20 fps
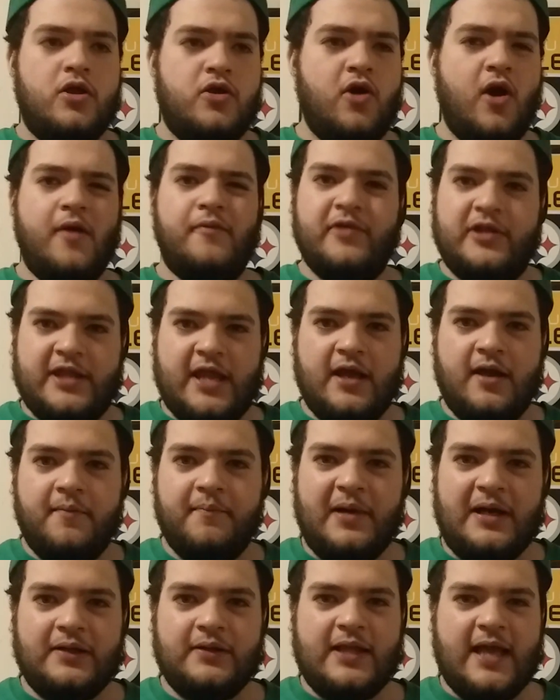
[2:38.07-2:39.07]
You ever think
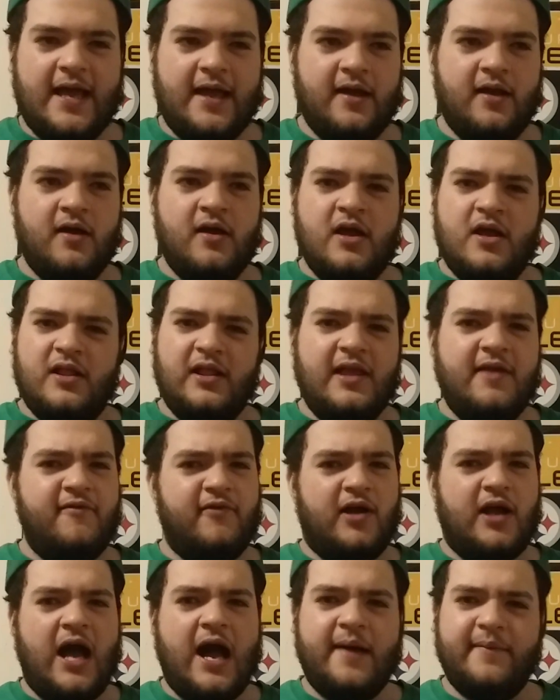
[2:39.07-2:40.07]
about that? Leave a
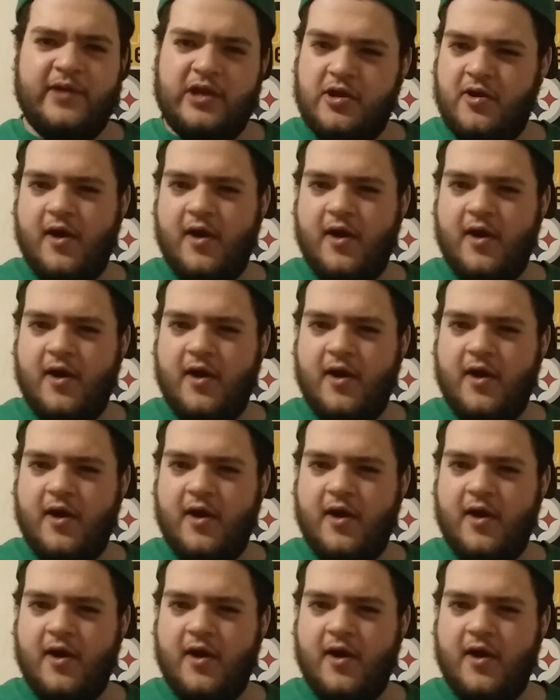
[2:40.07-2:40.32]
comment.